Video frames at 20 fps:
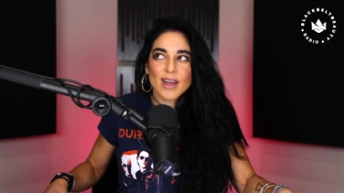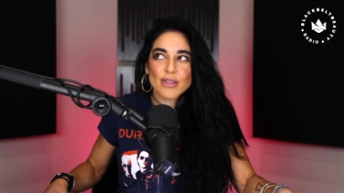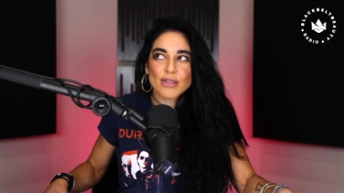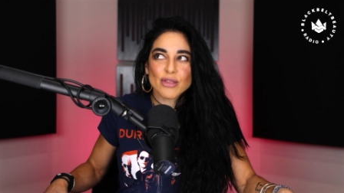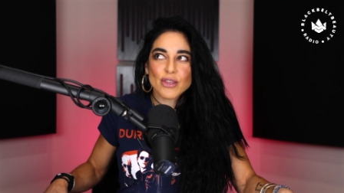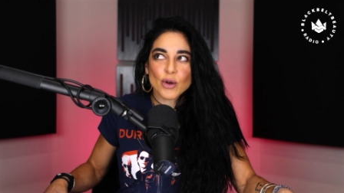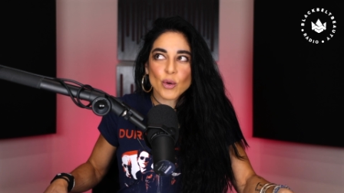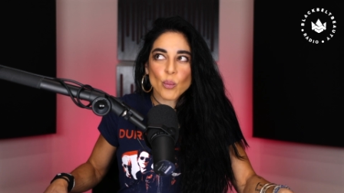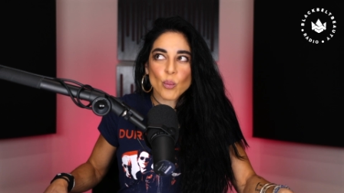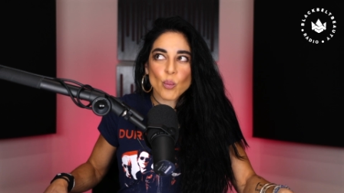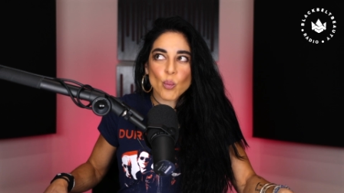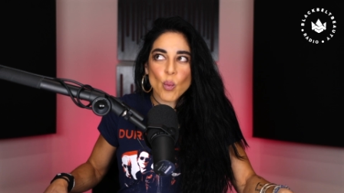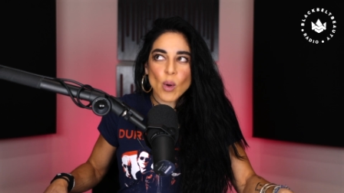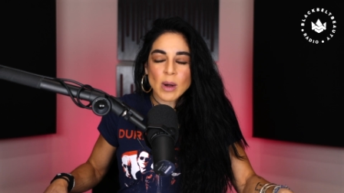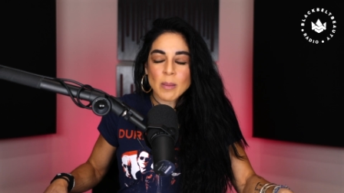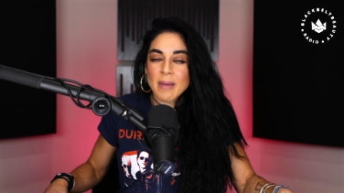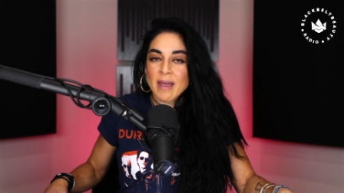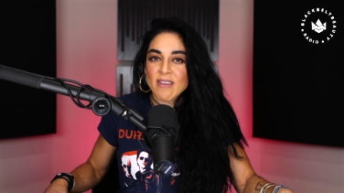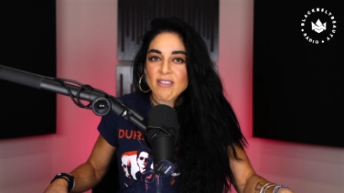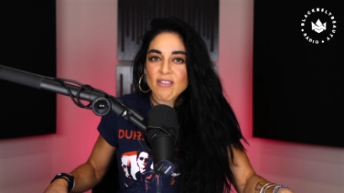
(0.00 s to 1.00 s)
they're one
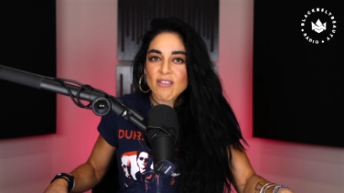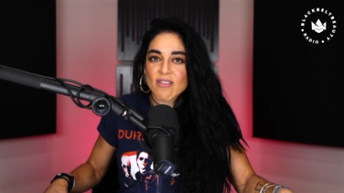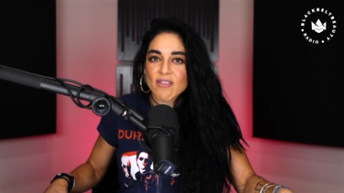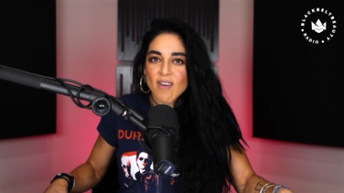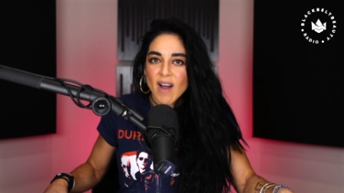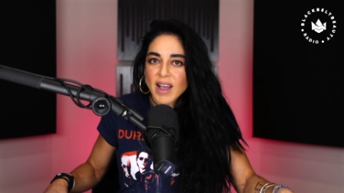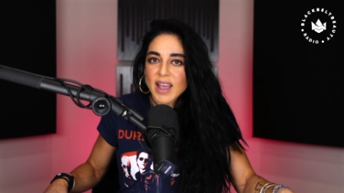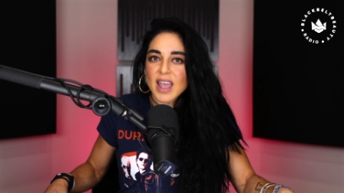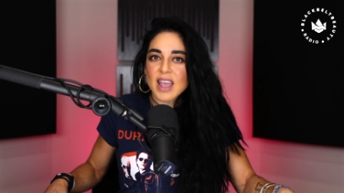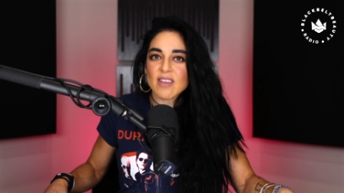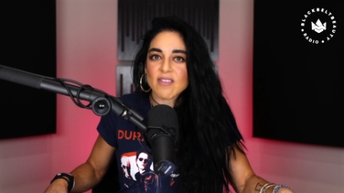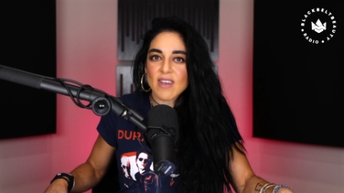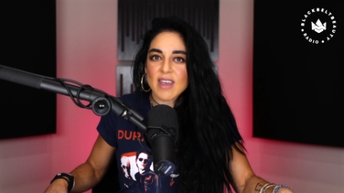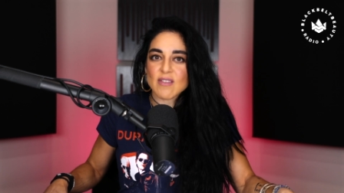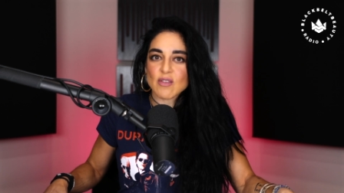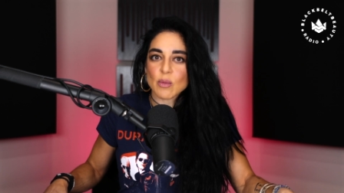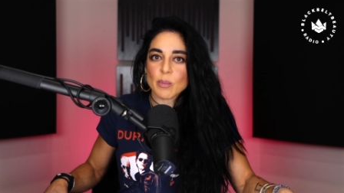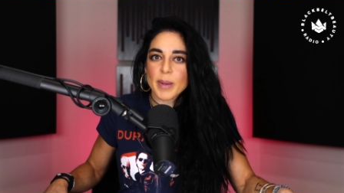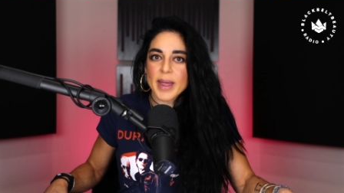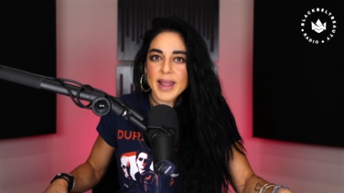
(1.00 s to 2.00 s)
of my fucking
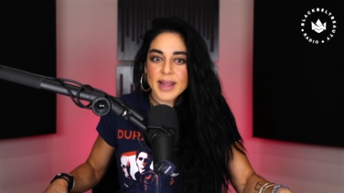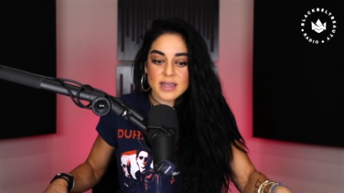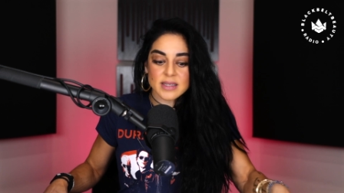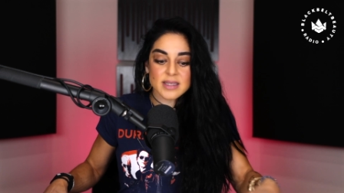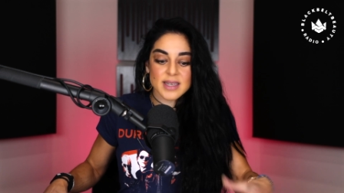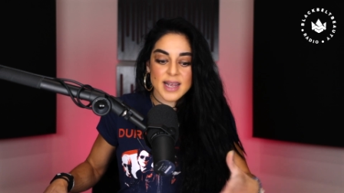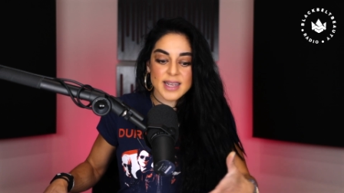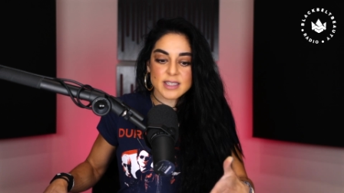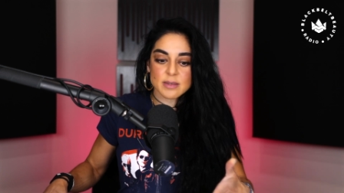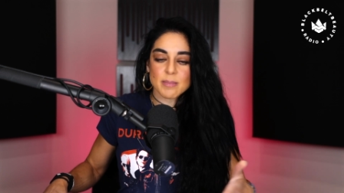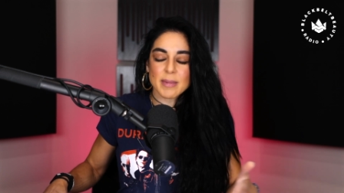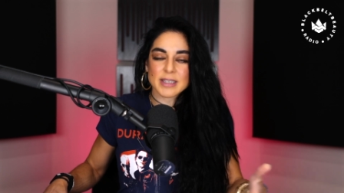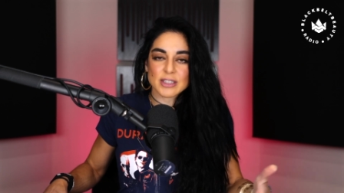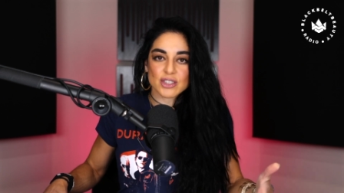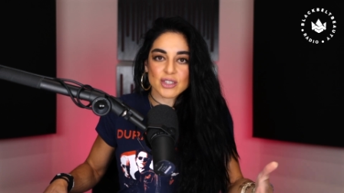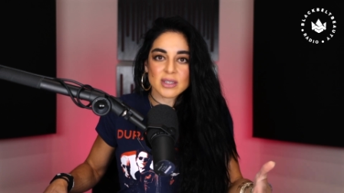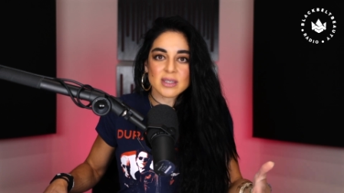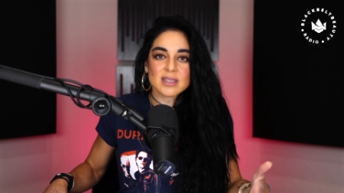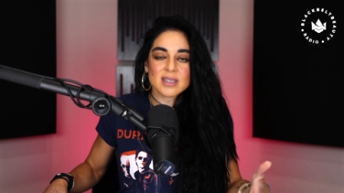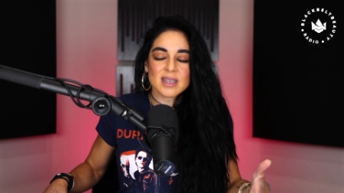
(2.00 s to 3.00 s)
favorite bands, as
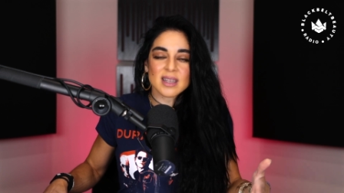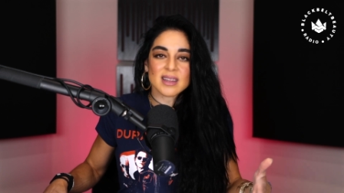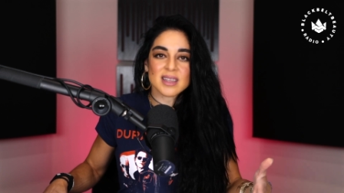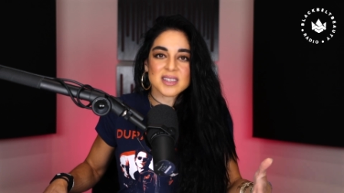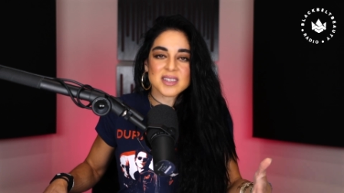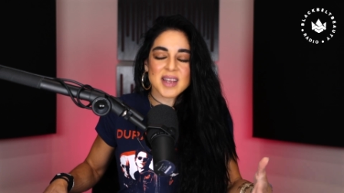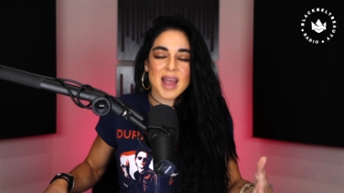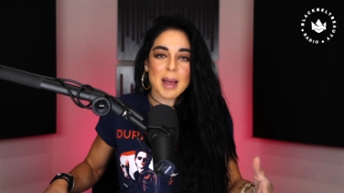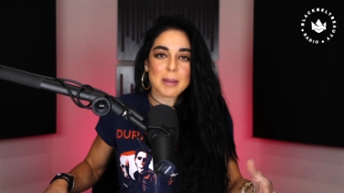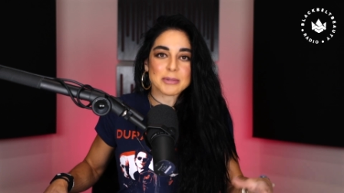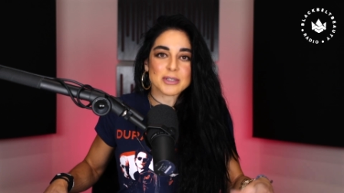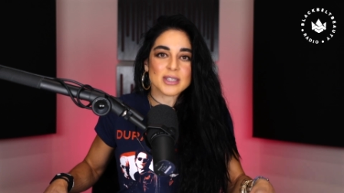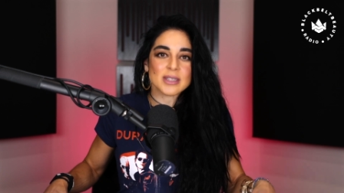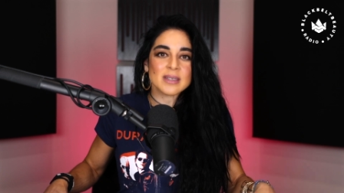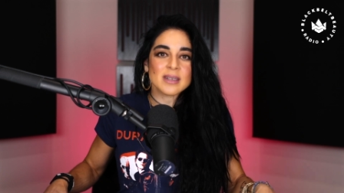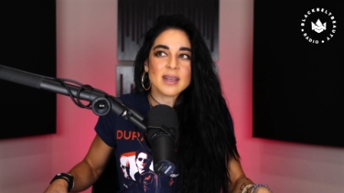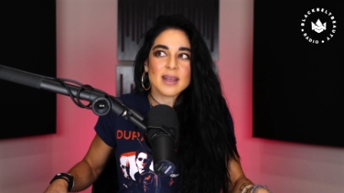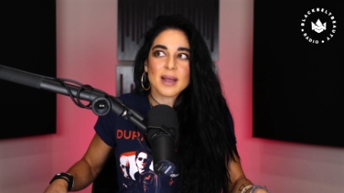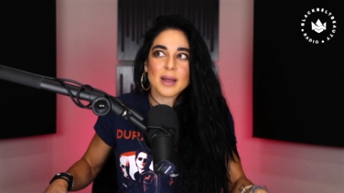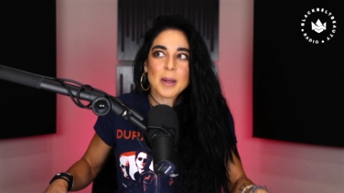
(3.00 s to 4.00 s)
mentioned in this
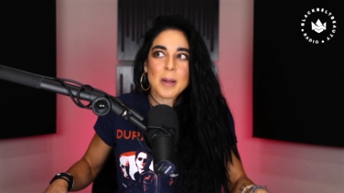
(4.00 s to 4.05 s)
caption.